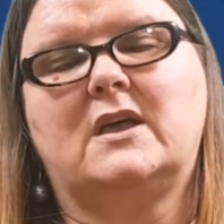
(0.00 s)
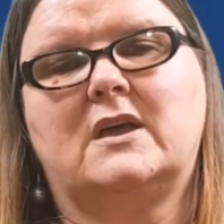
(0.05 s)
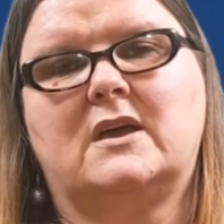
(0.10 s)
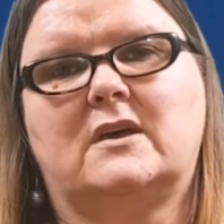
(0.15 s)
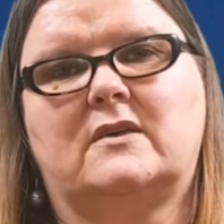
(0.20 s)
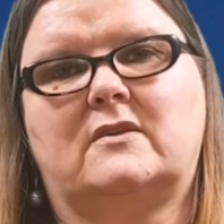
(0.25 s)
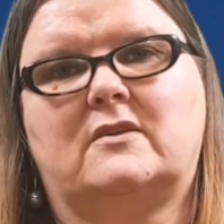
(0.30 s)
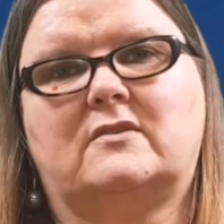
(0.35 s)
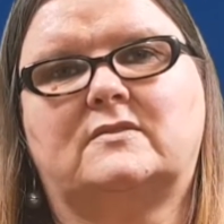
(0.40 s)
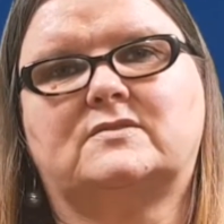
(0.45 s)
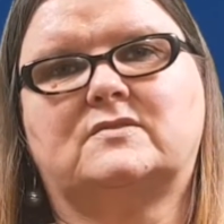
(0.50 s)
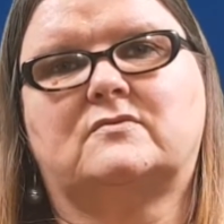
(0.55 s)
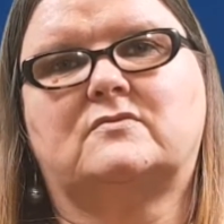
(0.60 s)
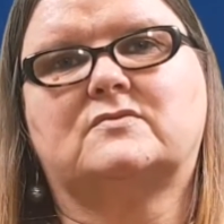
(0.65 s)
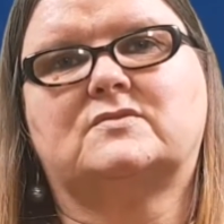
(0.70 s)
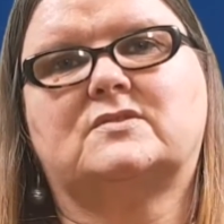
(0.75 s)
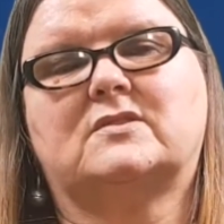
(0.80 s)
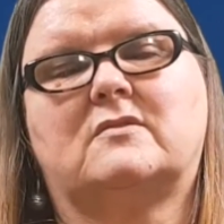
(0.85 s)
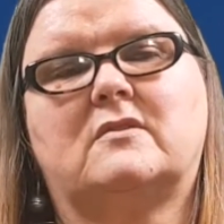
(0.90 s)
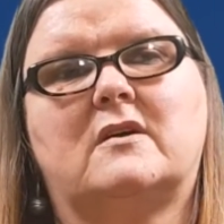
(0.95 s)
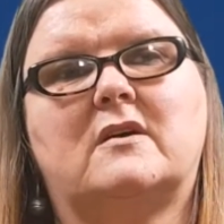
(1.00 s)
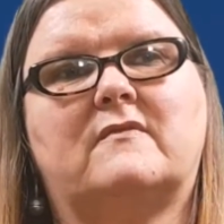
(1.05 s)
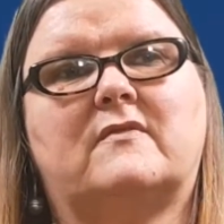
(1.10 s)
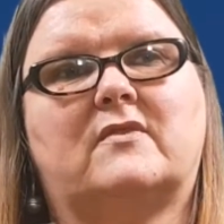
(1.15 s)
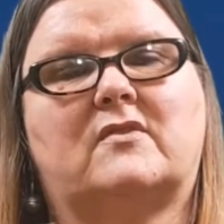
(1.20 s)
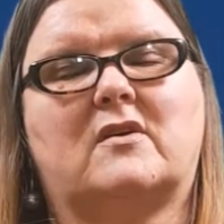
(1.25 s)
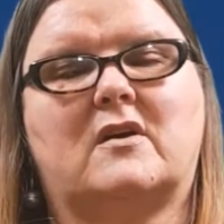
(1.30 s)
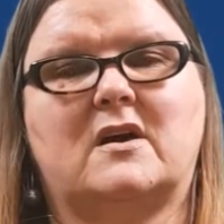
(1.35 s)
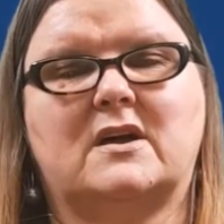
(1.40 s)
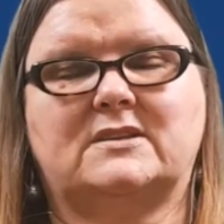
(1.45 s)
There is also a
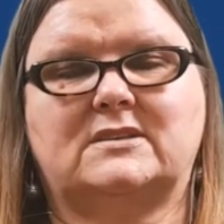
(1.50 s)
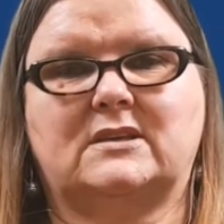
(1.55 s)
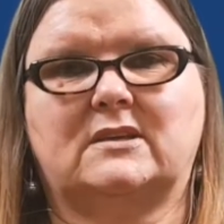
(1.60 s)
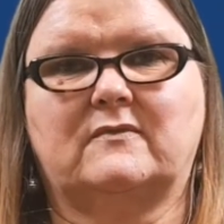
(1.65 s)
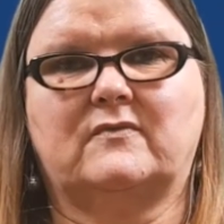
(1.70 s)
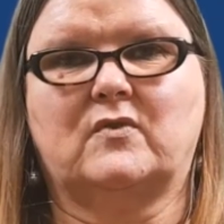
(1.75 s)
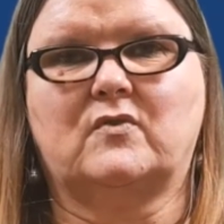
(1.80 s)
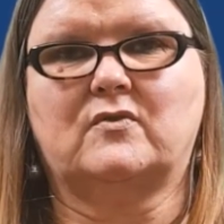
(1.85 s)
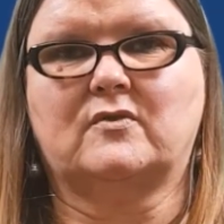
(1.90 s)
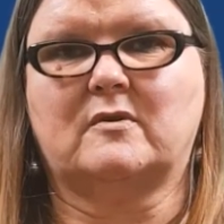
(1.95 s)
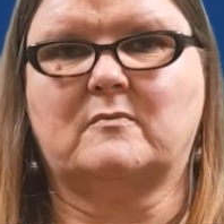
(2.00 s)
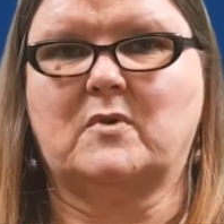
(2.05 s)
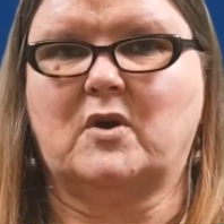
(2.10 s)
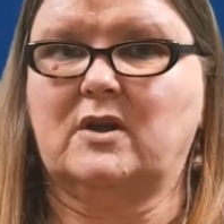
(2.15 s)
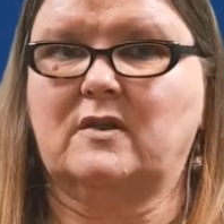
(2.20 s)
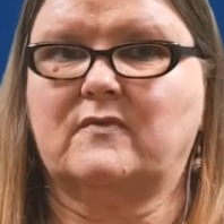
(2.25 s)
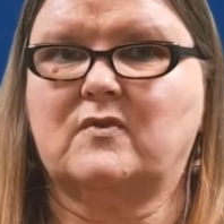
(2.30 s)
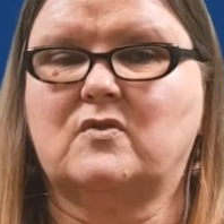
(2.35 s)
variety of automotive